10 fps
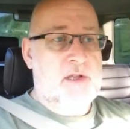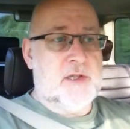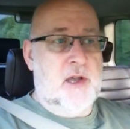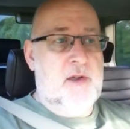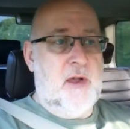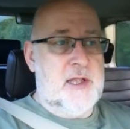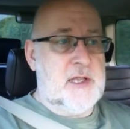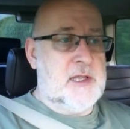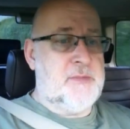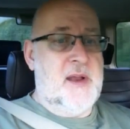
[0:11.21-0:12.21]
so it,
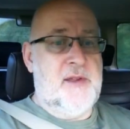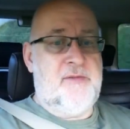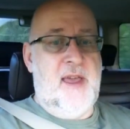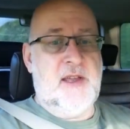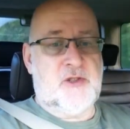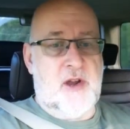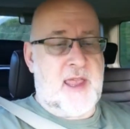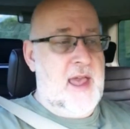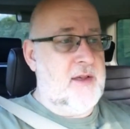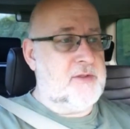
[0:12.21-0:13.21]
has been a fair
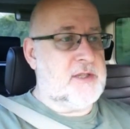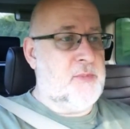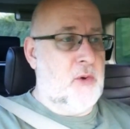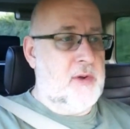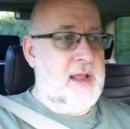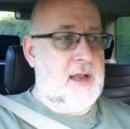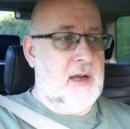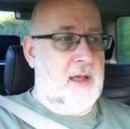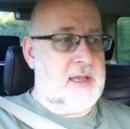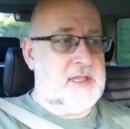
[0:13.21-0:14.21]
trek out this morning,
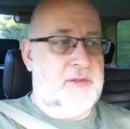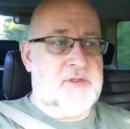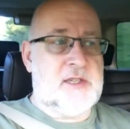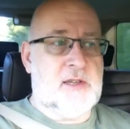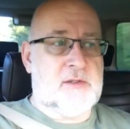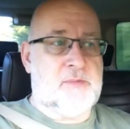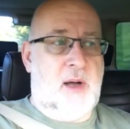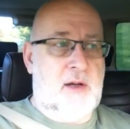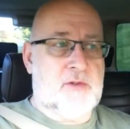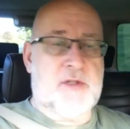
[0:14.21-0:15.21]
like 70 odd
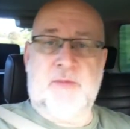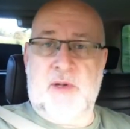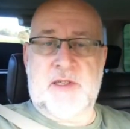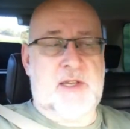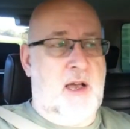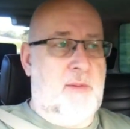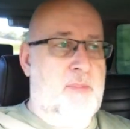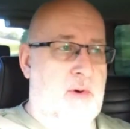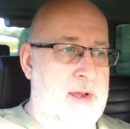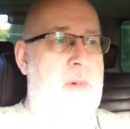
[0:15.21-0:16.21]
miles to my start
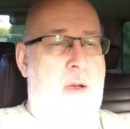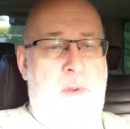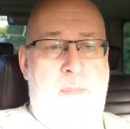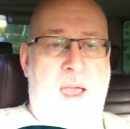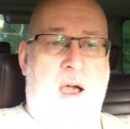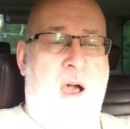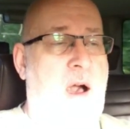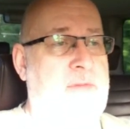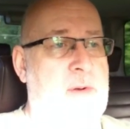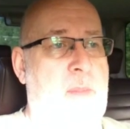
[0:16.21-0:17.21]
point. I'm about a
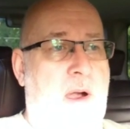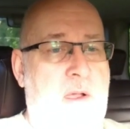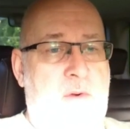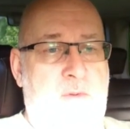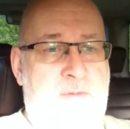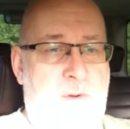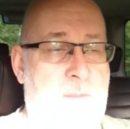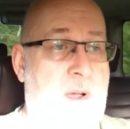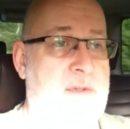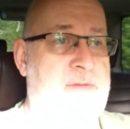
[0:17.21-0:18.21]
half a mile
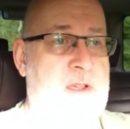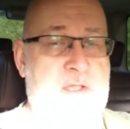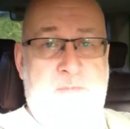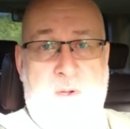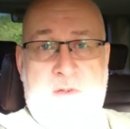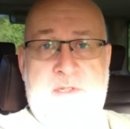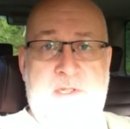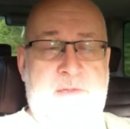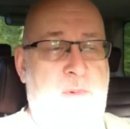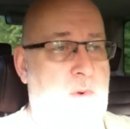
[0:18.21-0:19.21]
from my first box
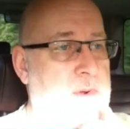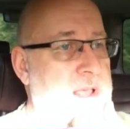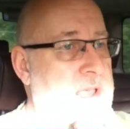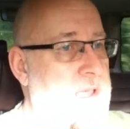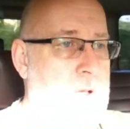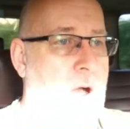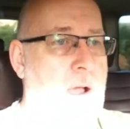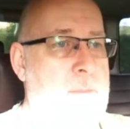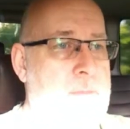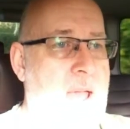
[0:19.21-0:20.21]
this morning.
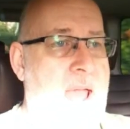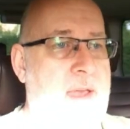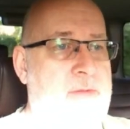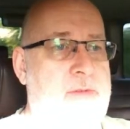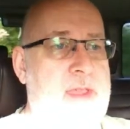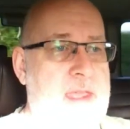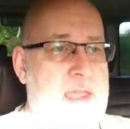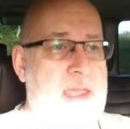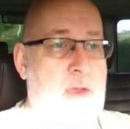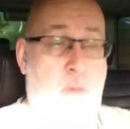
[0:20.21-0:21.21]
I'm at
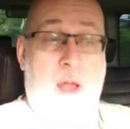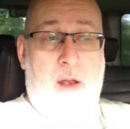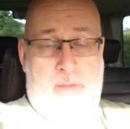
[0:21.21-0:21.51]
the, well,